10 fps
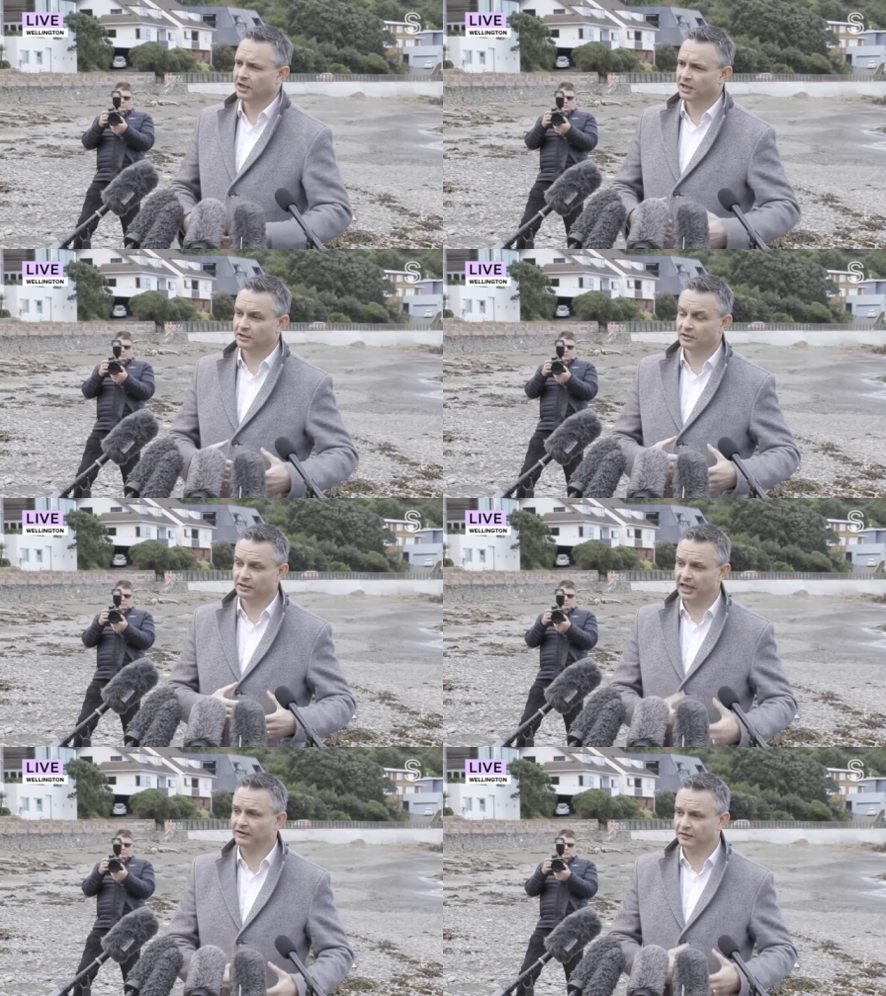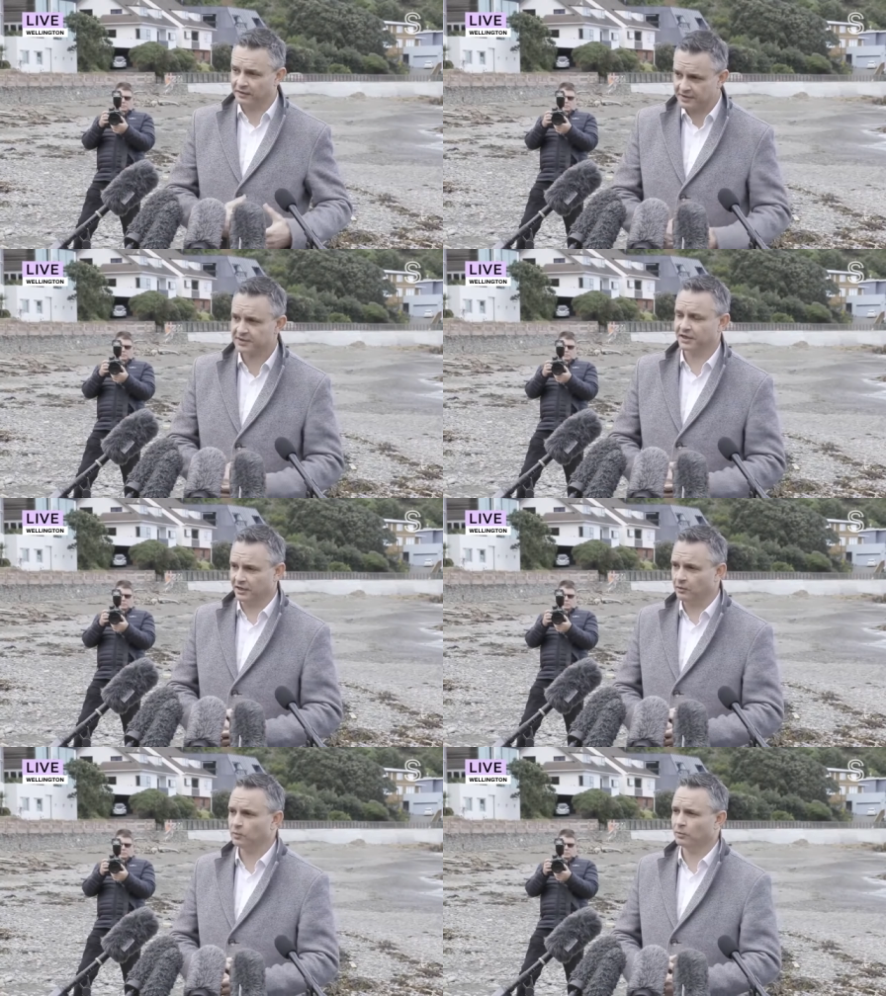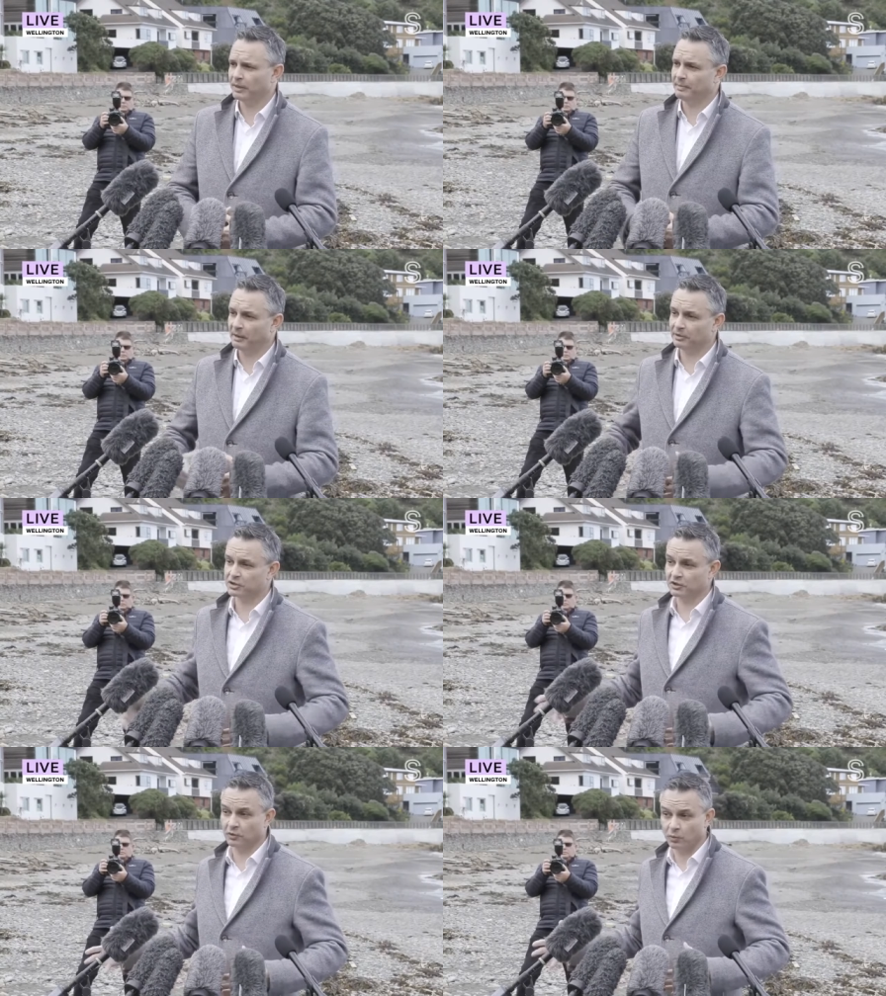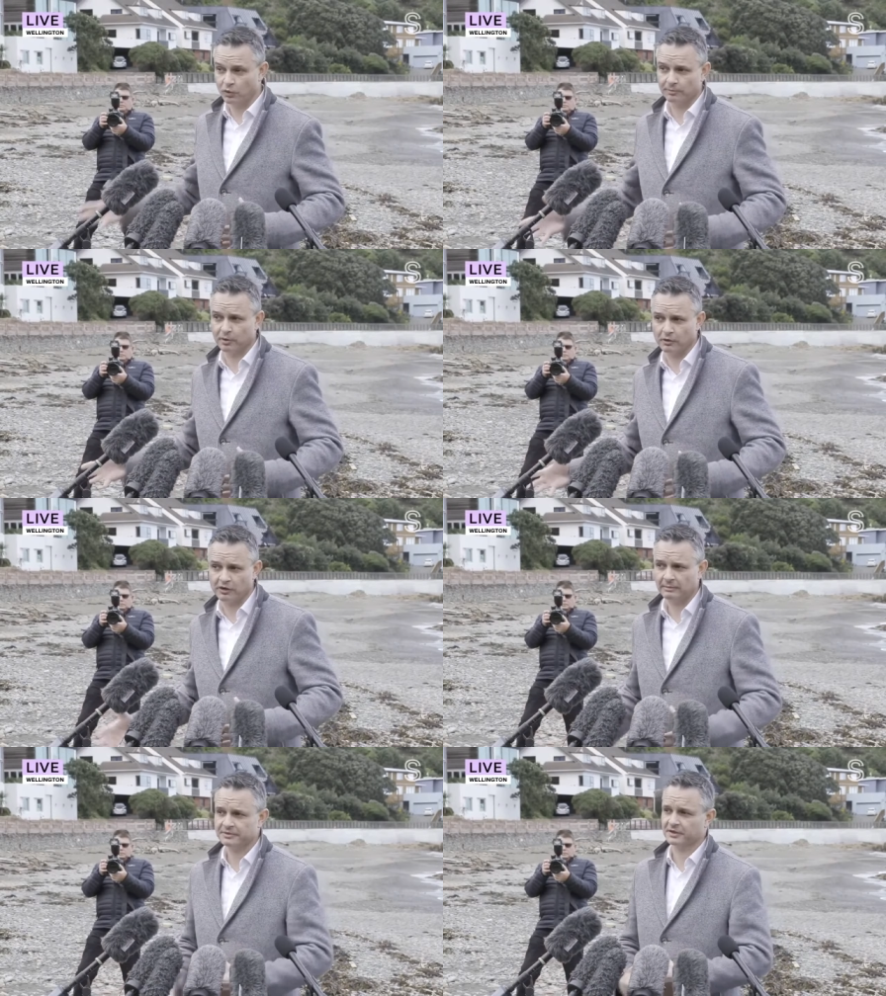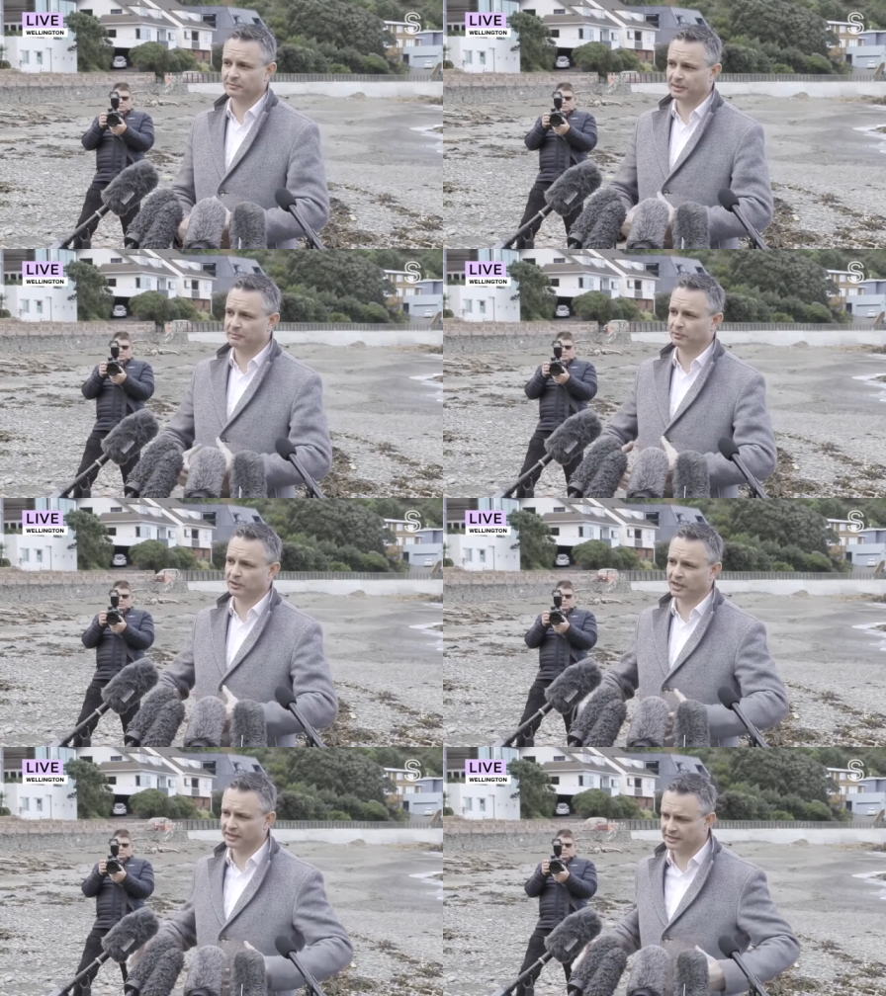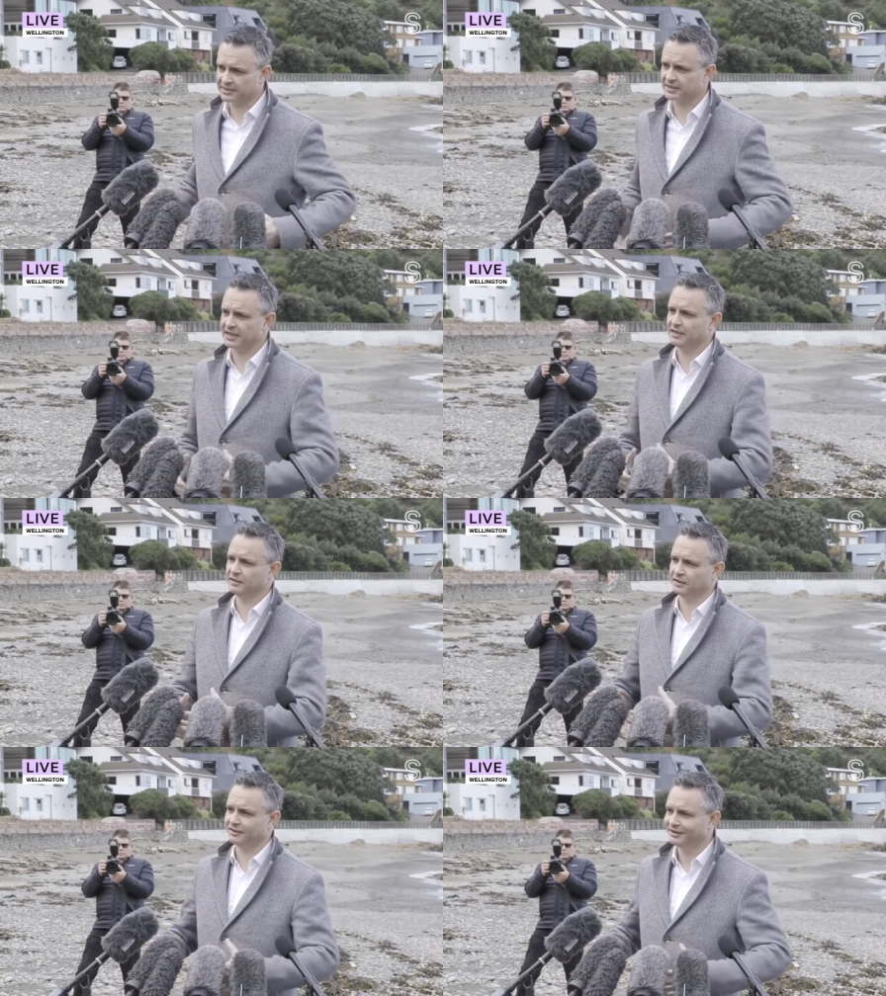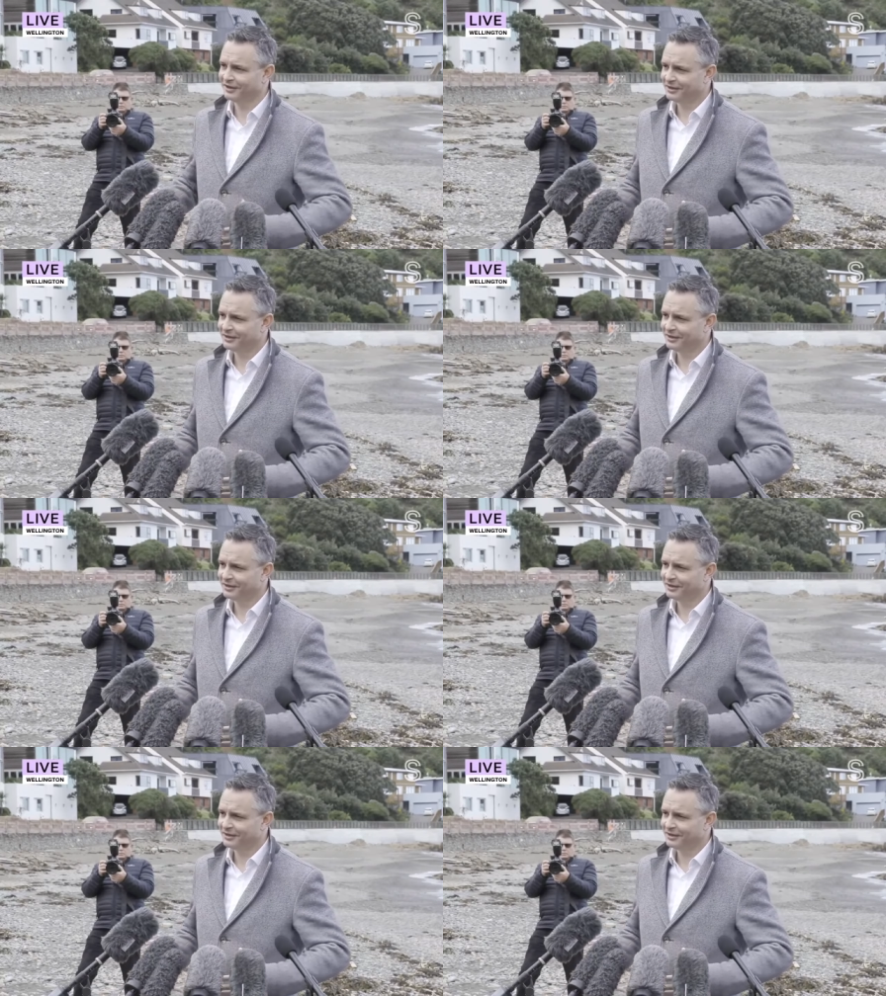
Uh, later this year, we'll be publishing the work program so that people can kind of see the